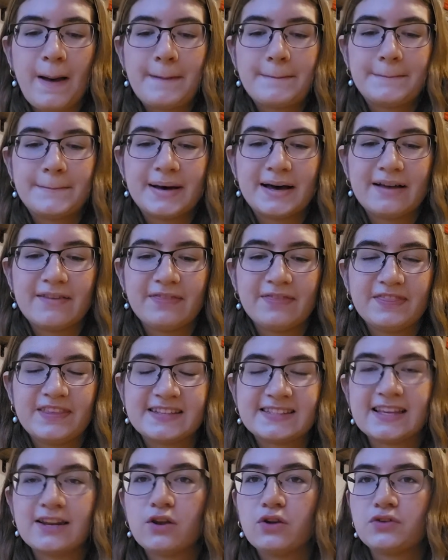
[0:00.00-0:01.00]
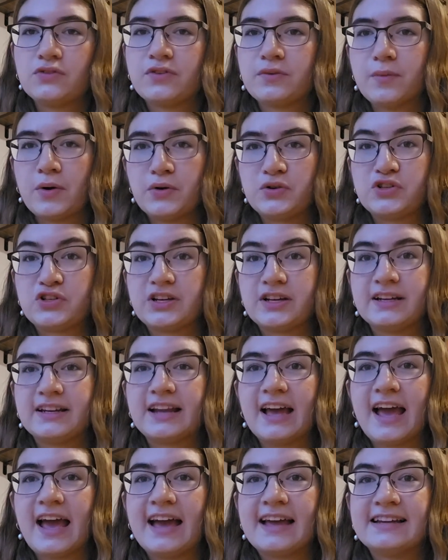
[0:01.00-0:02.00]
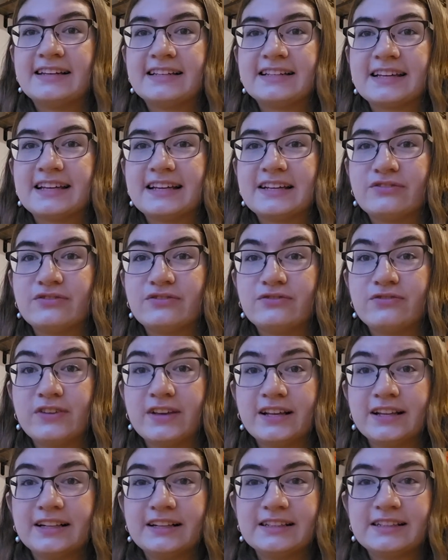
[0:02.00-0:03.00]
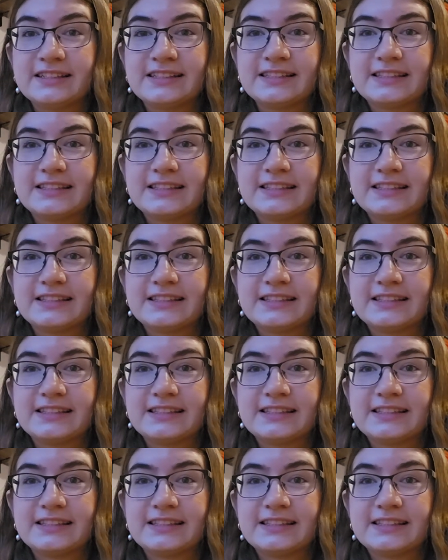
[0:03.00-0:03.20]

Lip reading: but there's a lot of emotion, and it feels